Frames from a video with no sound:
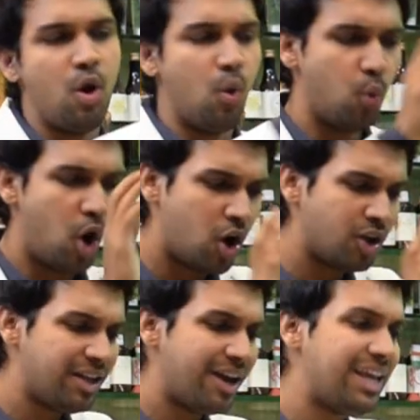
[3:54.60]
Walk
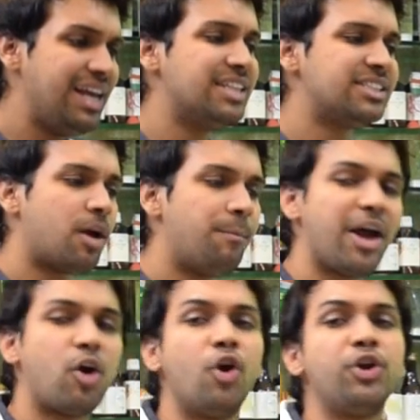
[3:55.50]
on their heels, come
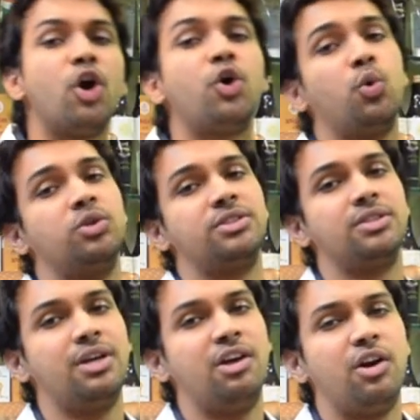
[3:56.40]
back on your toes.
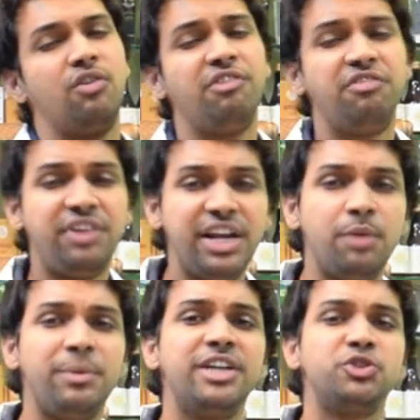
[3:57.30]

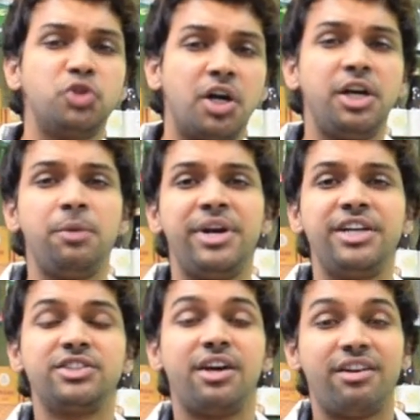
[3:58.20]
15 minutes to 30
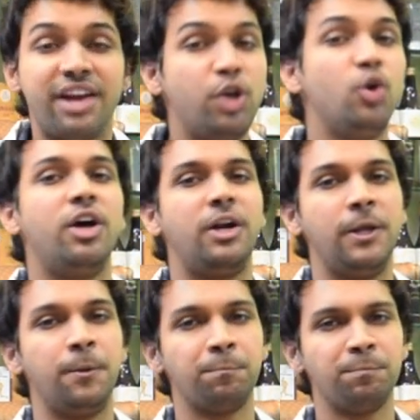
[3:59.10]
minutes regularly.